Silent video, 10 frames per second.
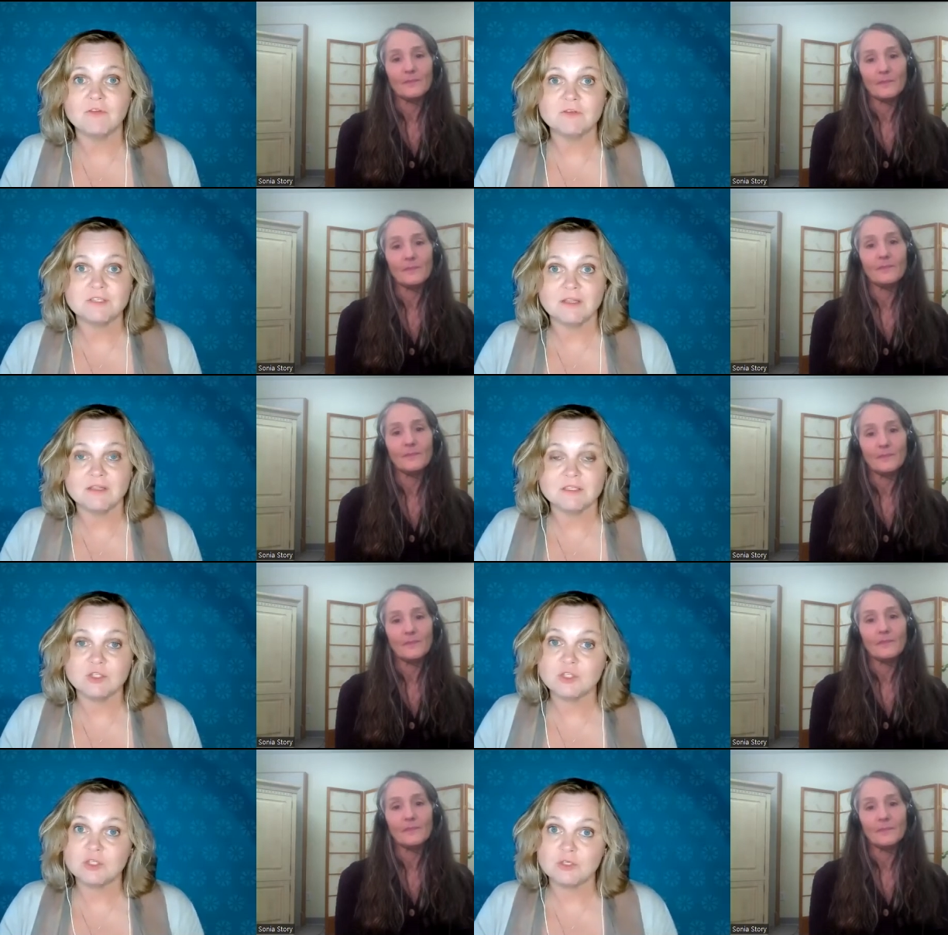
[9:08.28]
Speaker 1: you seen
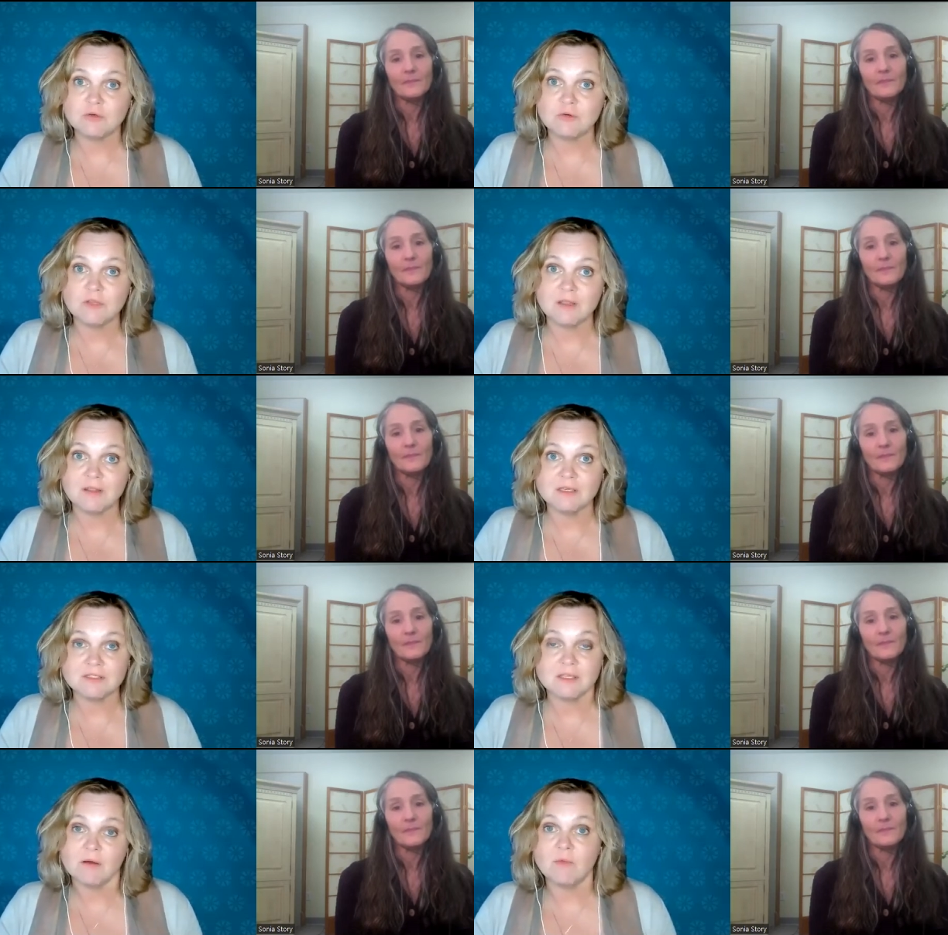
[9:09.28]
this too, that
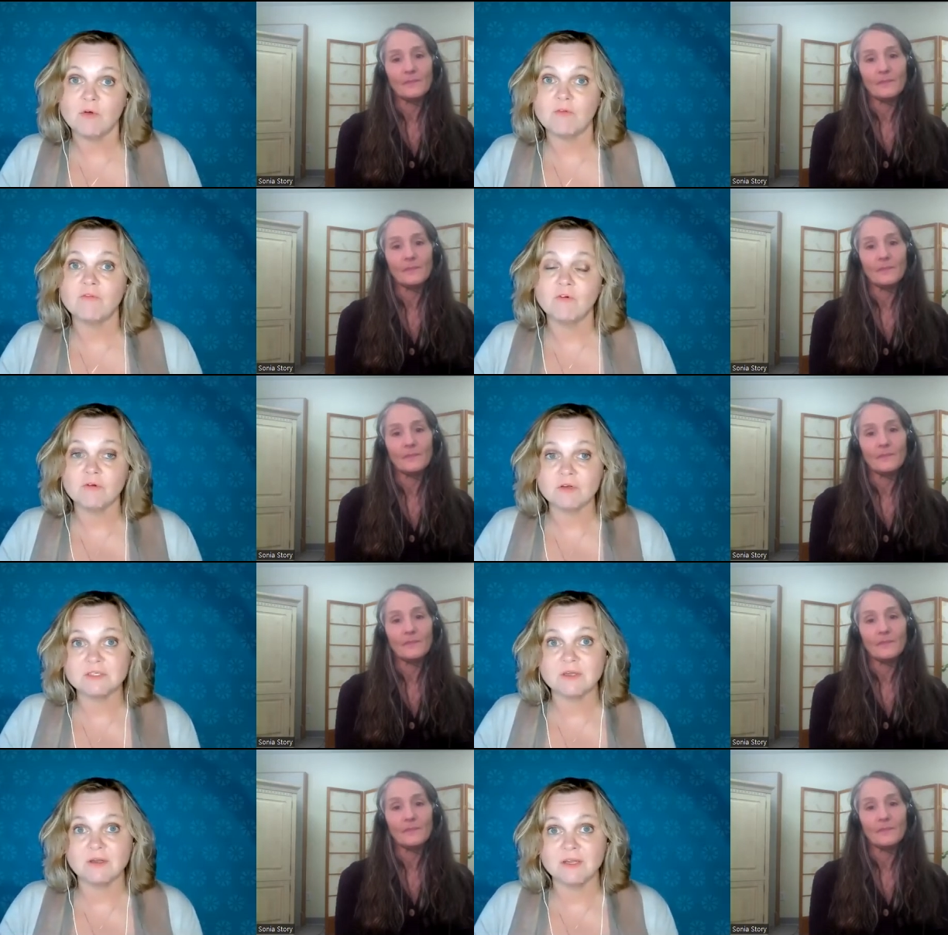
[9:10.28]
there is now more
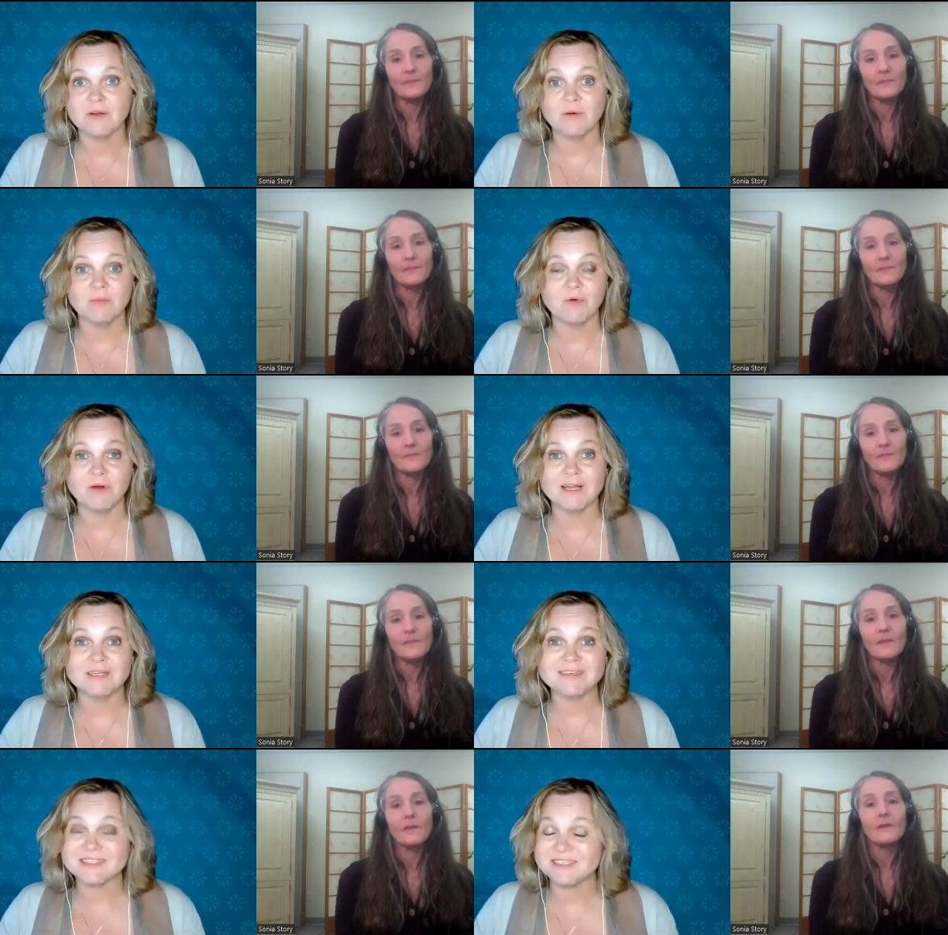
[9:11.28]
focus on it or more
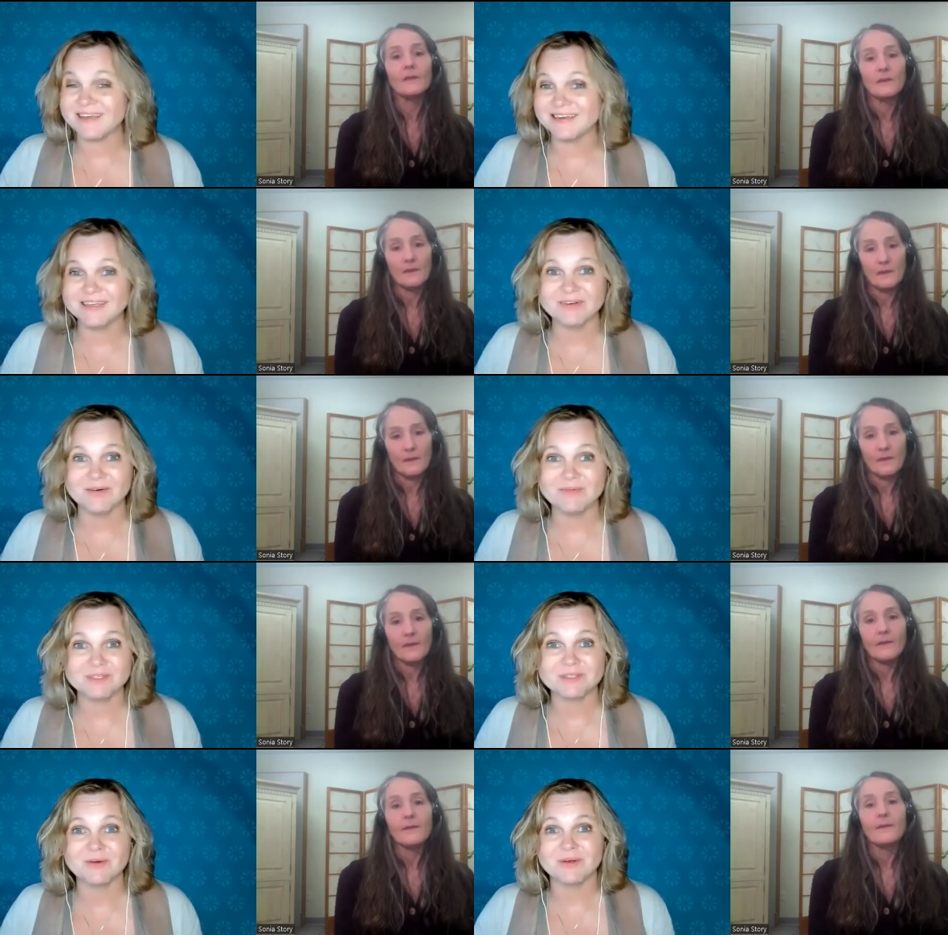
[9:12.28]
understanding or
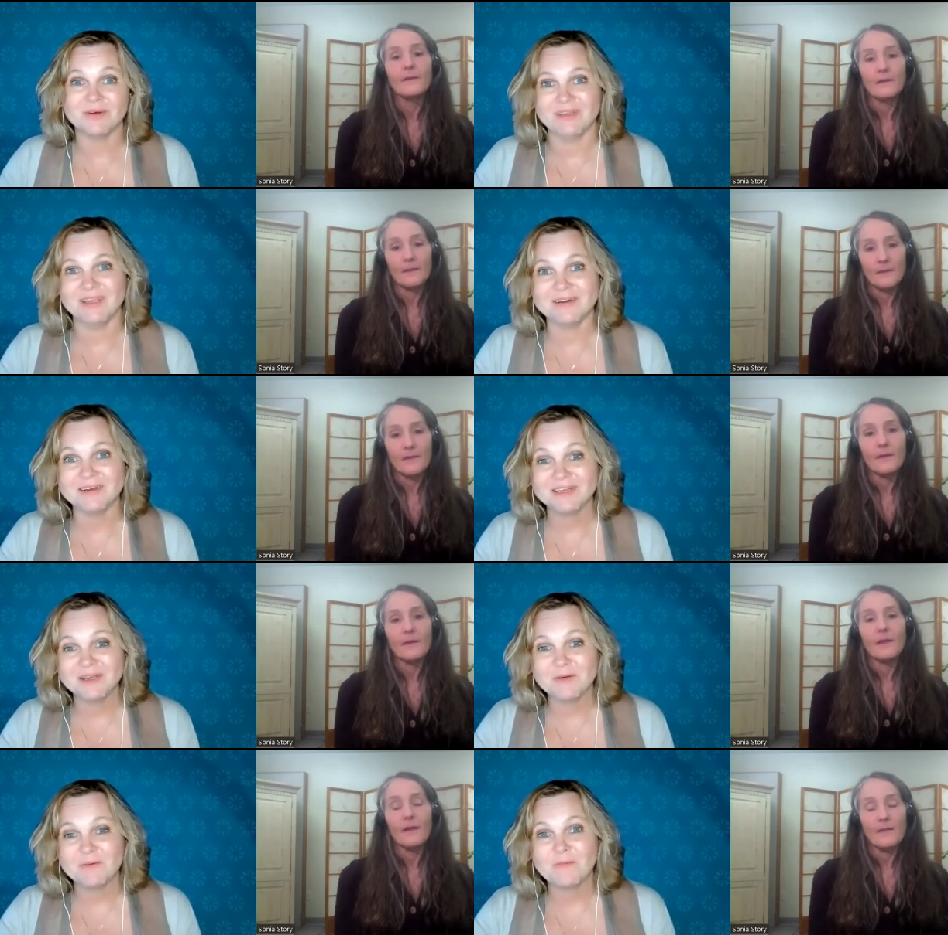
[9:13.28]
what's going on here?
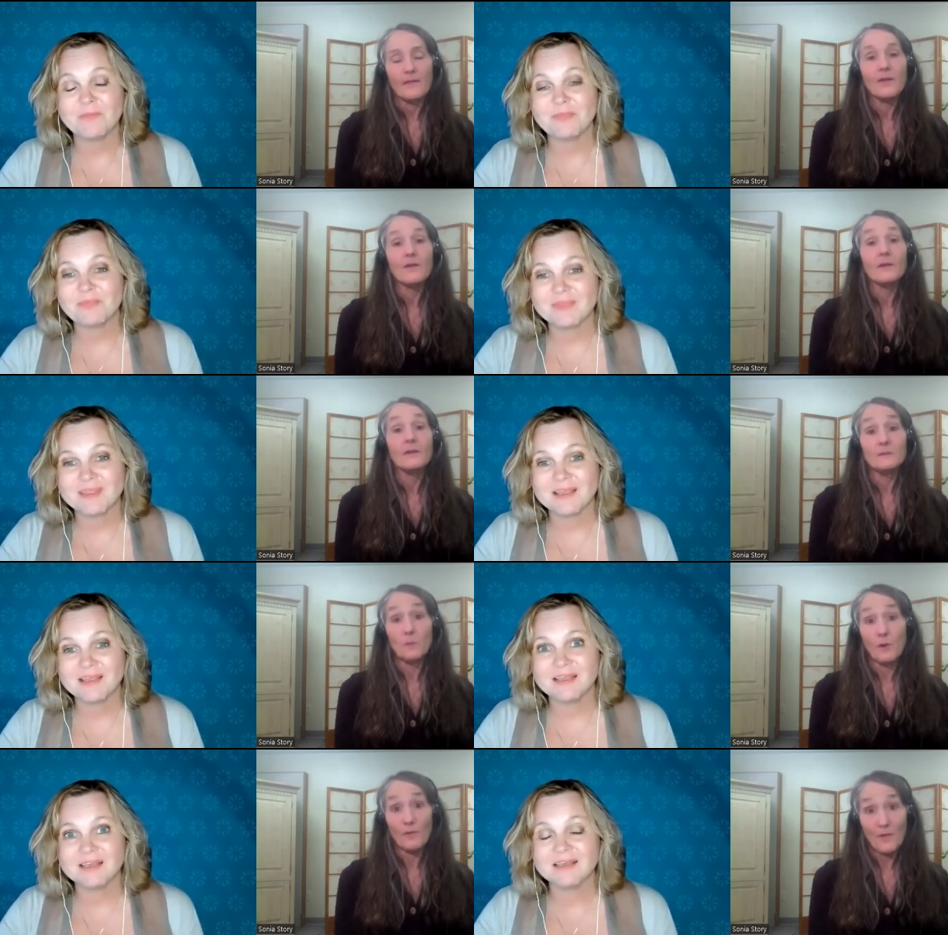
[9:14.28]
Speaker 2: There
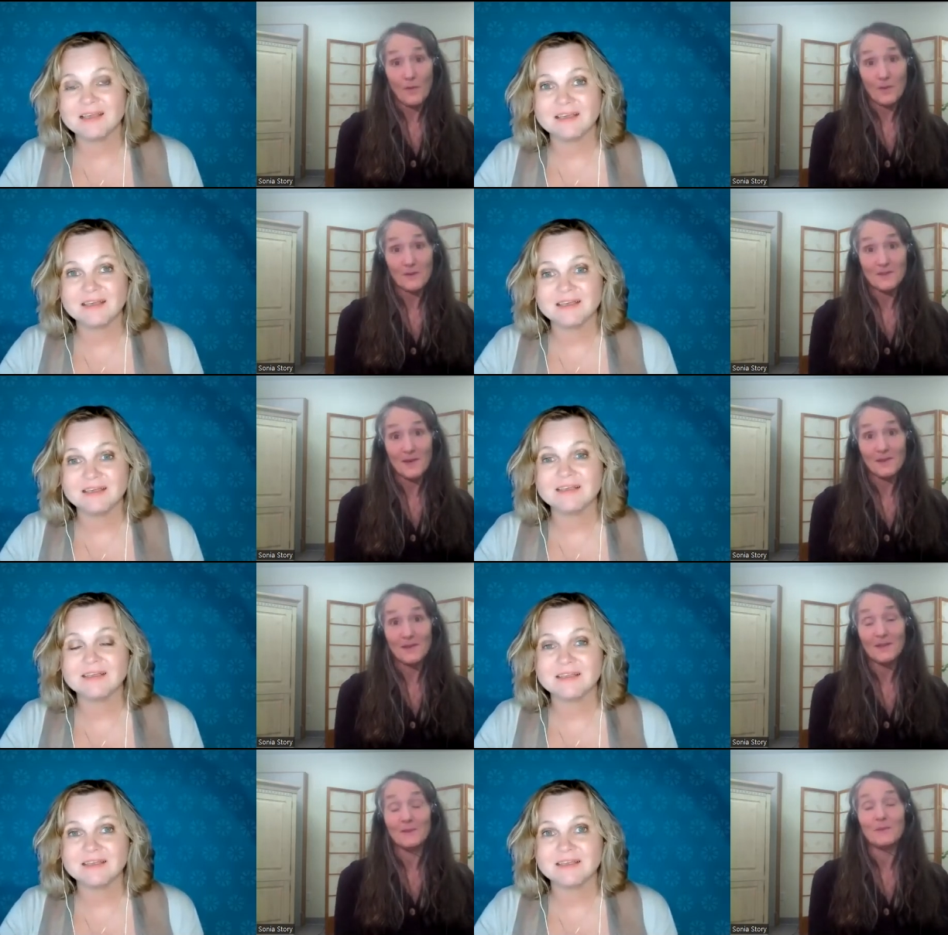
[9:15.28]
is more focus on
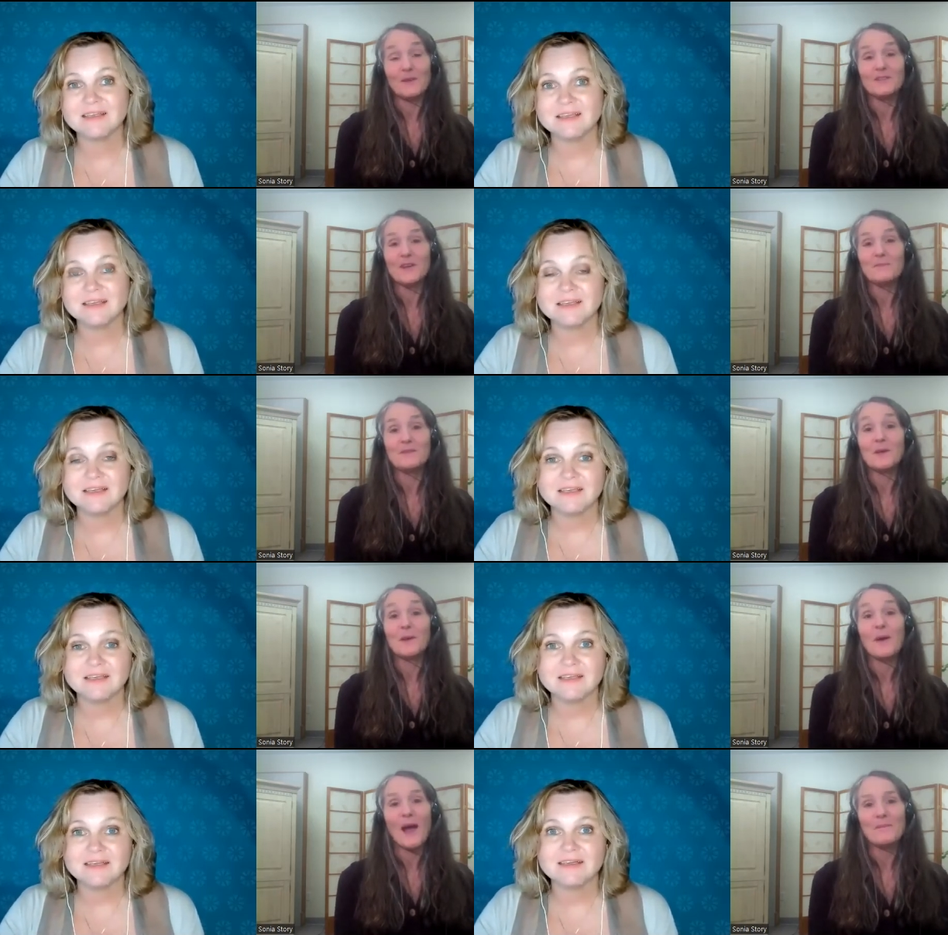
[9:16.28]
it, which I'm
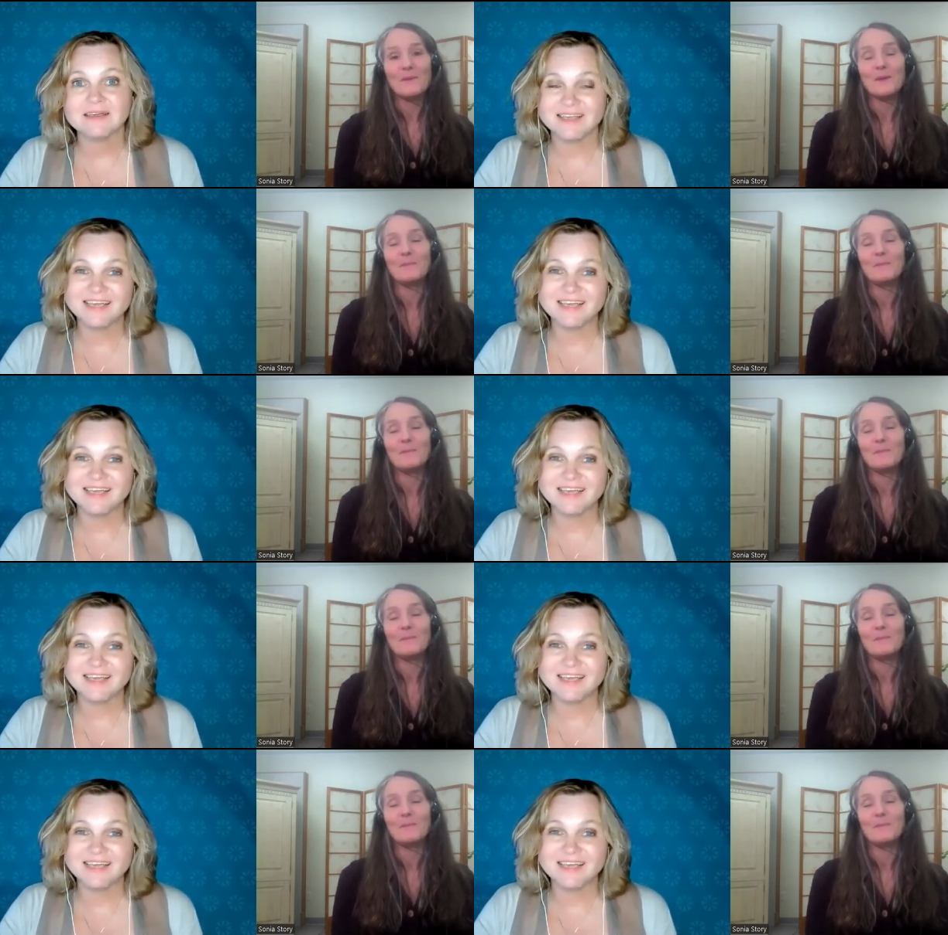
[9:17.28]
so happy.